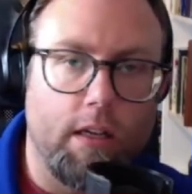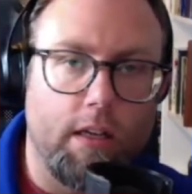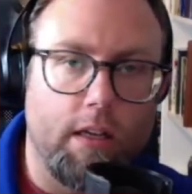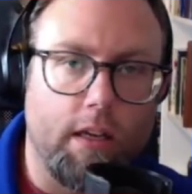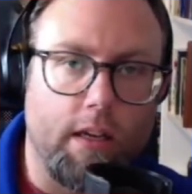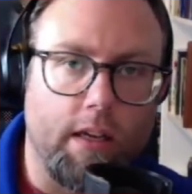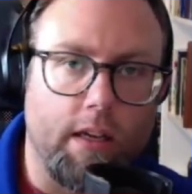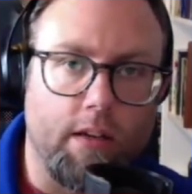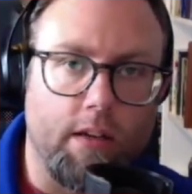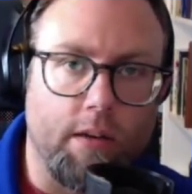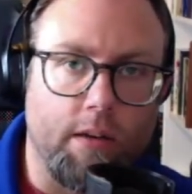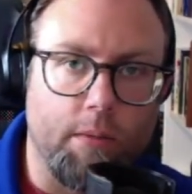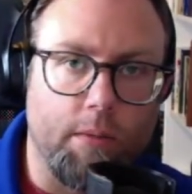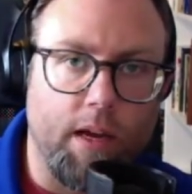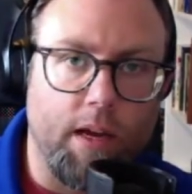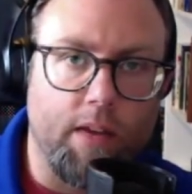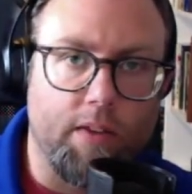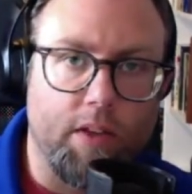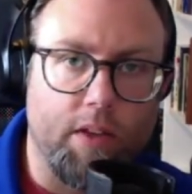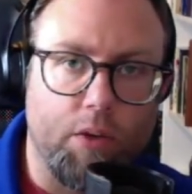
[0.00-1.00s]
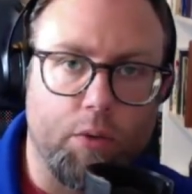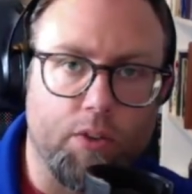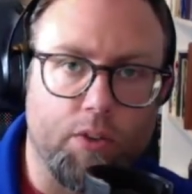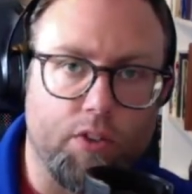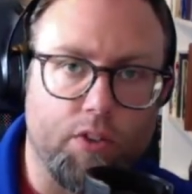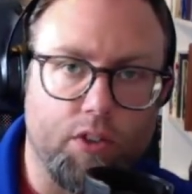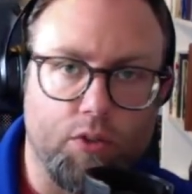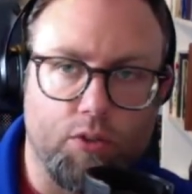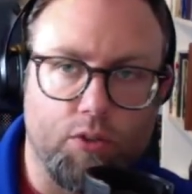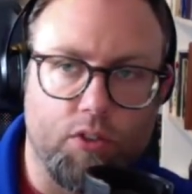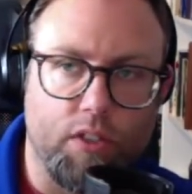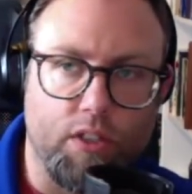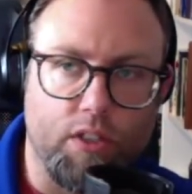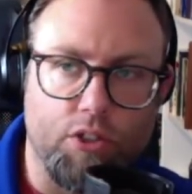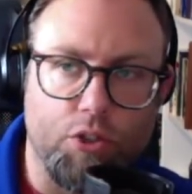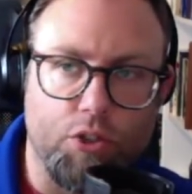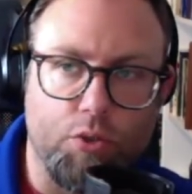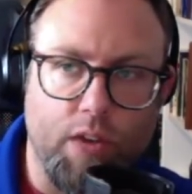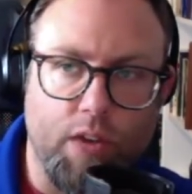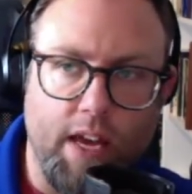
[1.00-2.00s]
And I think what's interesting
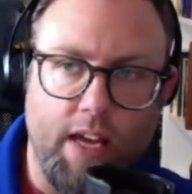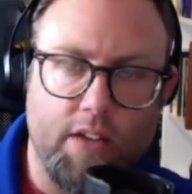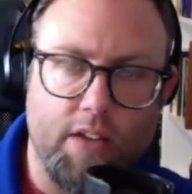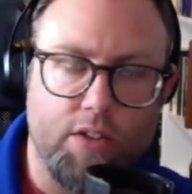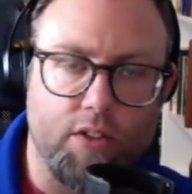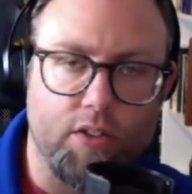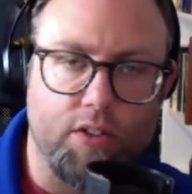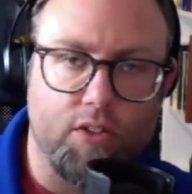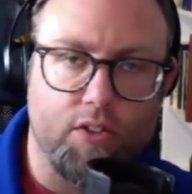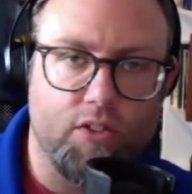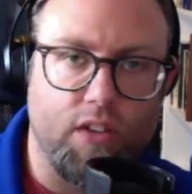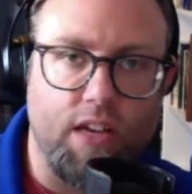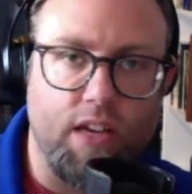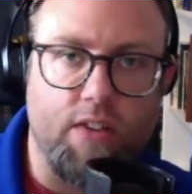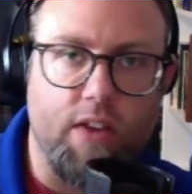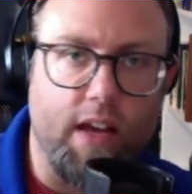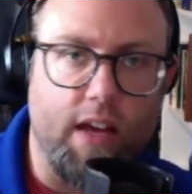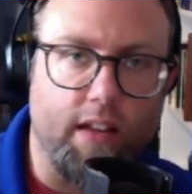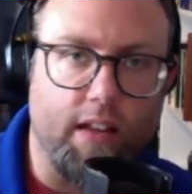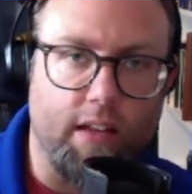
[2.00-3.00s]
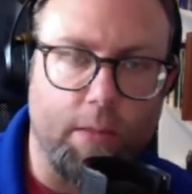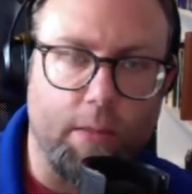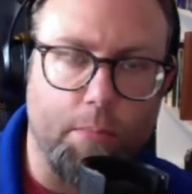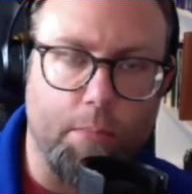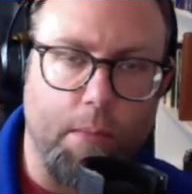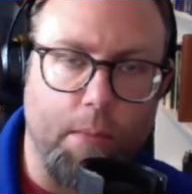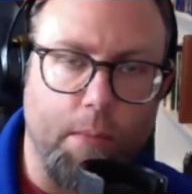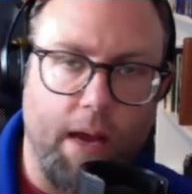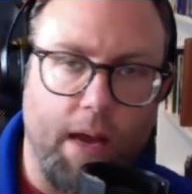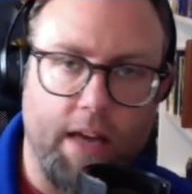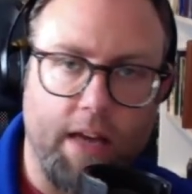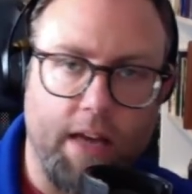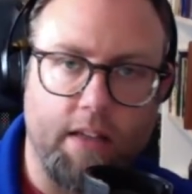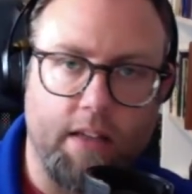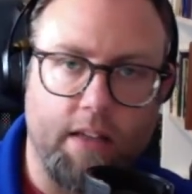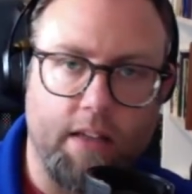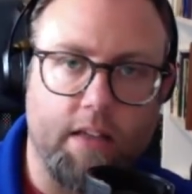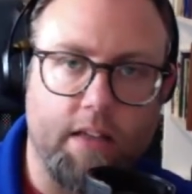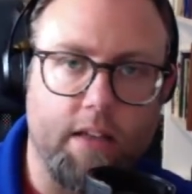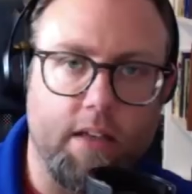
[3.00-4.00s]
is you can't just say that. Like
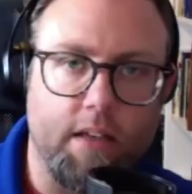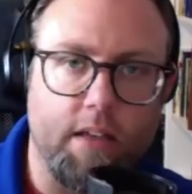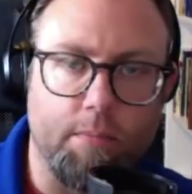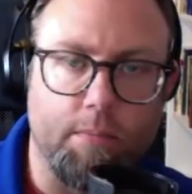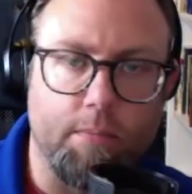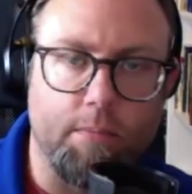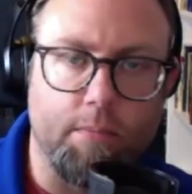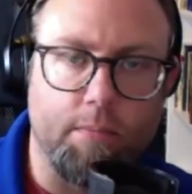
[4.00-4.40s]
Mackey and